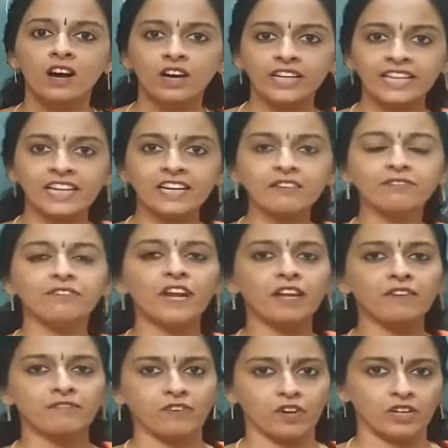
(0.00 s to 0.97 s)
in a
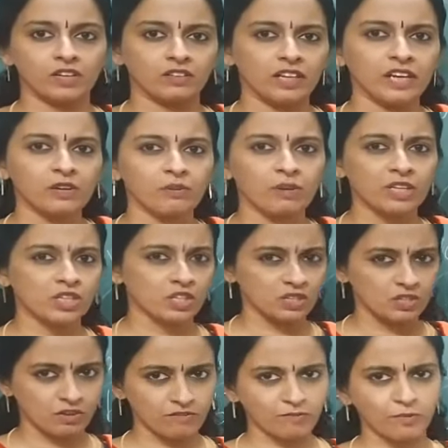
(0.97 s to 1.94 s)
free fall?
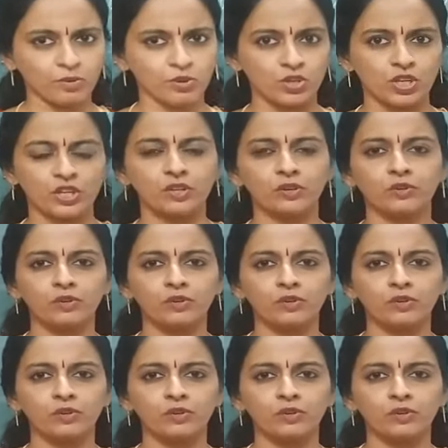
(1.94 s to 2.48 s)
Equations of motion,